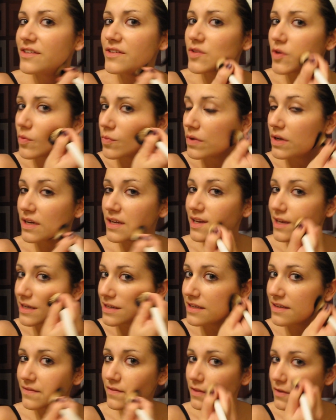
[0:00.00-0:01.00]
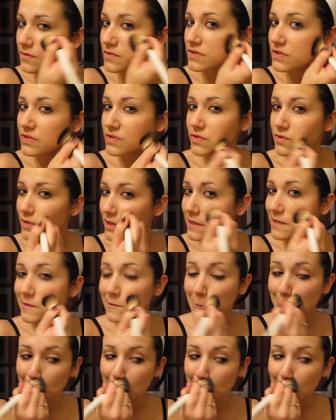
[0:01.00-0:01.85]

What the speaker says: You don't want any of those streaks,